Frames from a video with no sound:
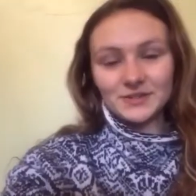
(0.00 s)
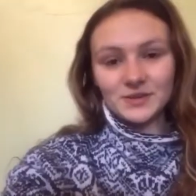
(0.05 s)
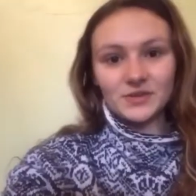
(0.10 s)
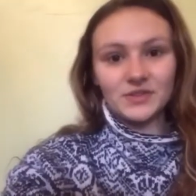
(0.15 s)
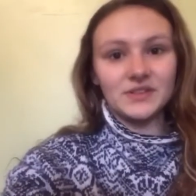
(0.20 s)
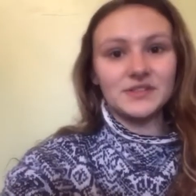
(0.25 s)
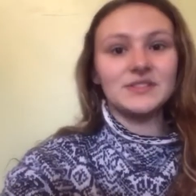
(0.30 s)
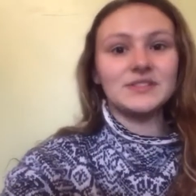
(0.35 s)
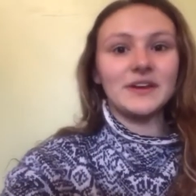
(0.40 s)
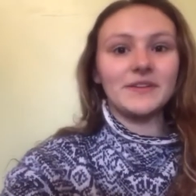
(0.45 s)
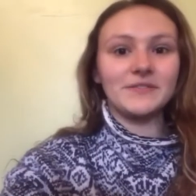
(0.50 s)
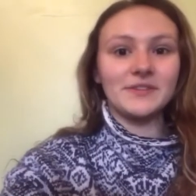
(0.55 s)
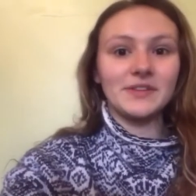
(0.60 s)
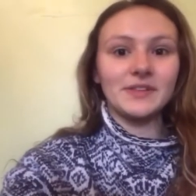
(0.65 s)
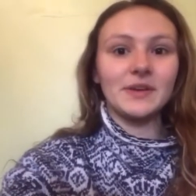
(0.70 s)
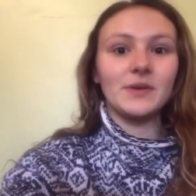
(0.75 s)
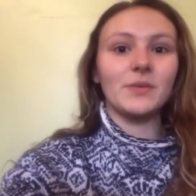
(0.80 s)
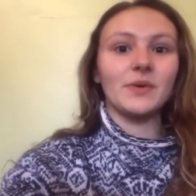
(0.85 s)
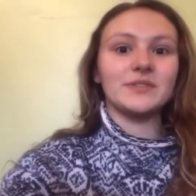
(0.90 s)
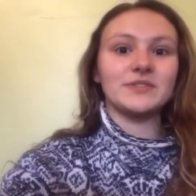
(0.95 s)
So this
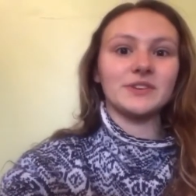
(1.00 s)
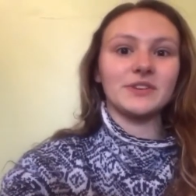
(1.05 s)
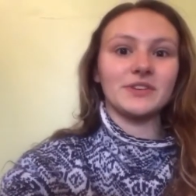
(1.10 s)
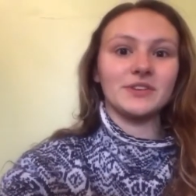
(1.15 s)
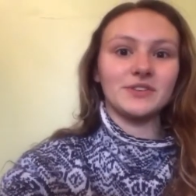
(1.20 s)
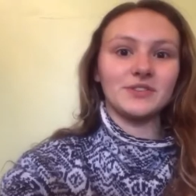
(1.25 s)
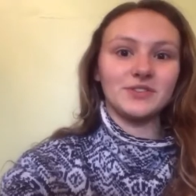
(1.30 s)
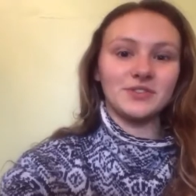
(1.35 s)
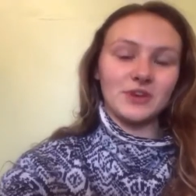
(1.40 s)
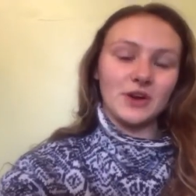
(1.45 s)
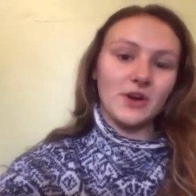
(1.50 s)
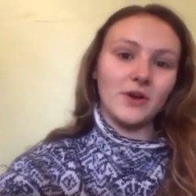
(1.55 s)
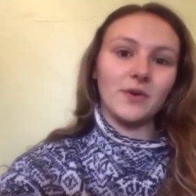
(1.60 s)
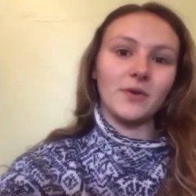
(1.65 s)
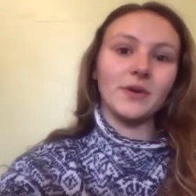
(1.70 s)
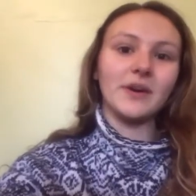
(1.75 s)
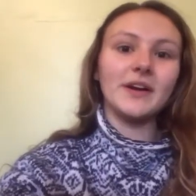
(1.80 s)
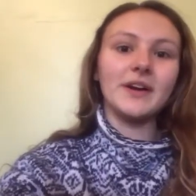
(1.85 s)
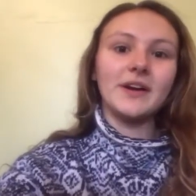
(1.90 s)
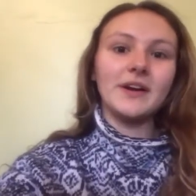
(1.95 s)
definitely was a good
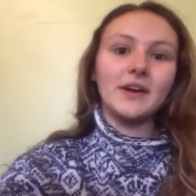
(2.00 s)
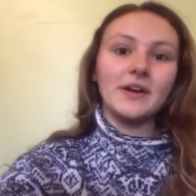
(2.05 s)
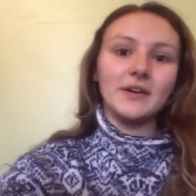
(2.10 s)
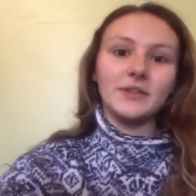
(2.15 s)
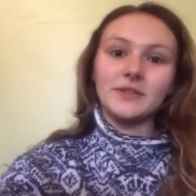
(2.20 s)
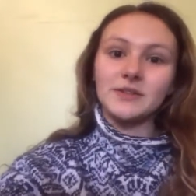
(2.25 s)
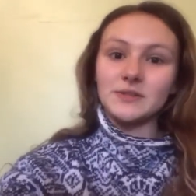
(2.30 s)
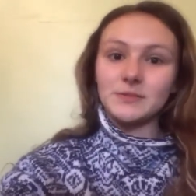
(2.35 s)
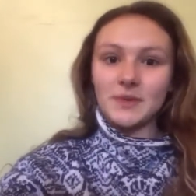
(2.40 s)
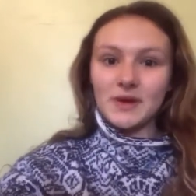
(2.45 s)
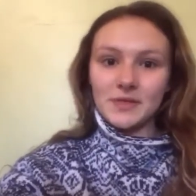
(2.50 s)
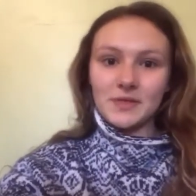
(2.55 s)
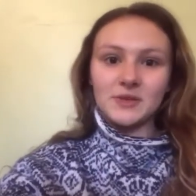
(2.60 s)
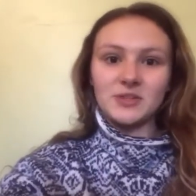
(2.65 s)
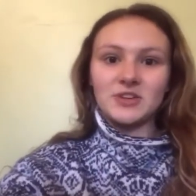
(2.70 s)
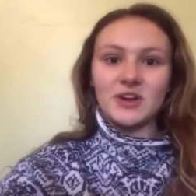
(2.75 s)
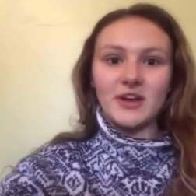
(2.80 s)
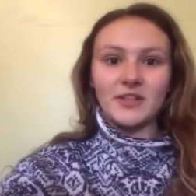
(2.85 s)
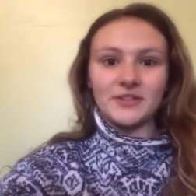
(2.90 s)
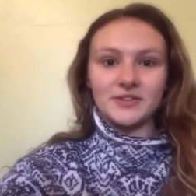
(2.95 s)
show despite the
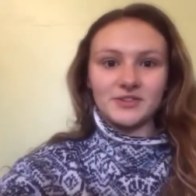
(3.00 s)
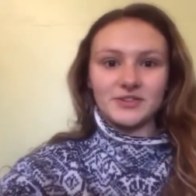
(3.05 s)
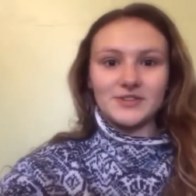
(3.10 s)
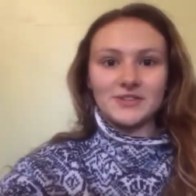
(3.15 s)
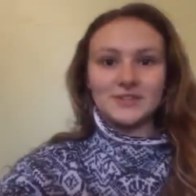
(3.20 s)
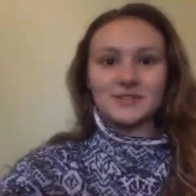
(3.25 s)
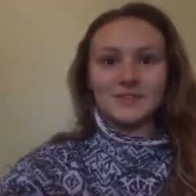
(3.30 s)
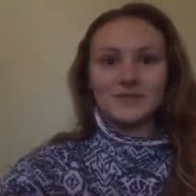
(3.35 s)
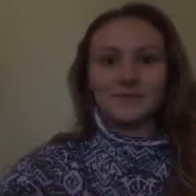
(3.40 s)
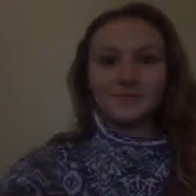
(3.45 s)
challenges.